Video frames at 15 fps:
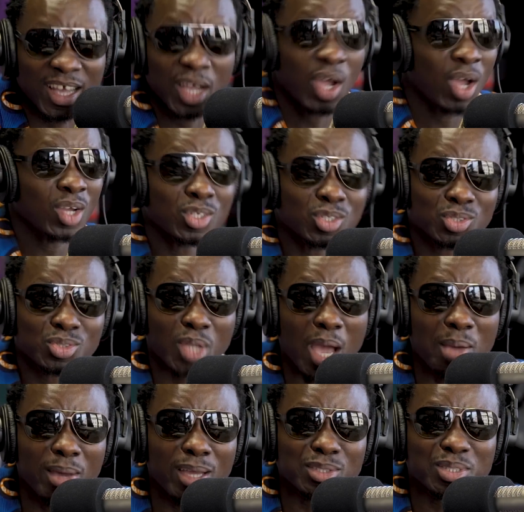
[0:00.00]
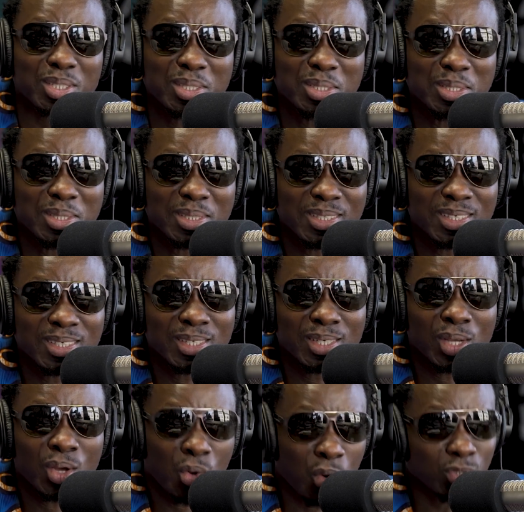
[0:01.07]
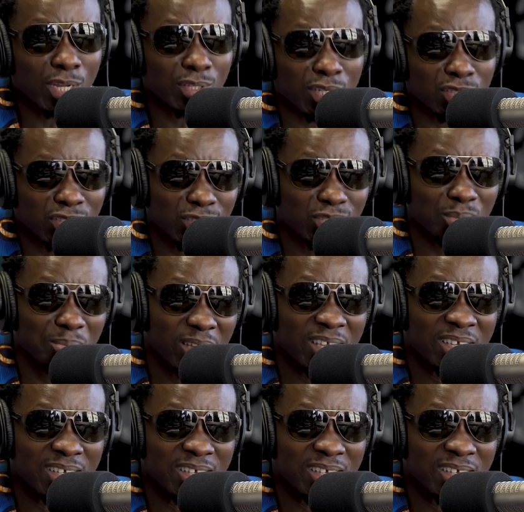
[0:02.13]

what the hell is going Damn on? Damn it! Yeah, I don't know what the hell. Who did this shit to me?